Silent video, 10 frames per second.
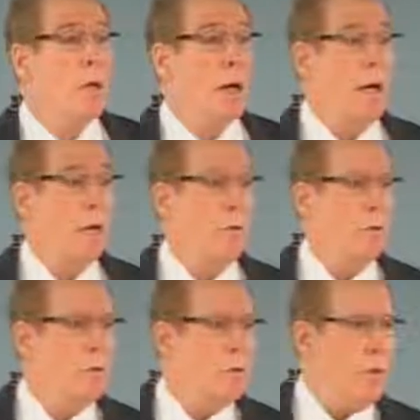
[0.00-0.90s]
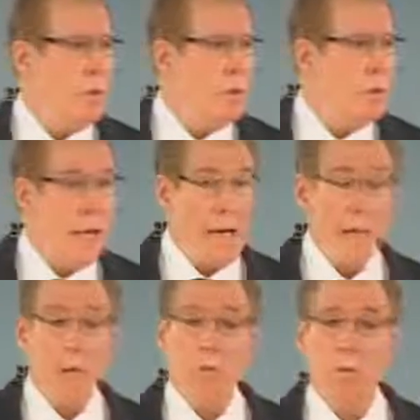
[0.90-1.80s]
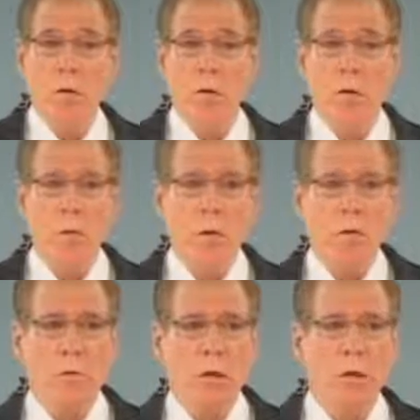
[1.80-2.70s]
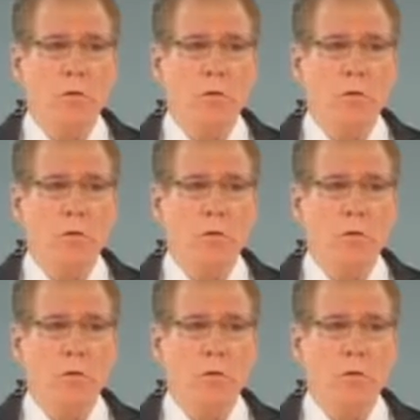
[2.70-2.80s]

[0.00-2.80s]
I was in Dallas, along with uh,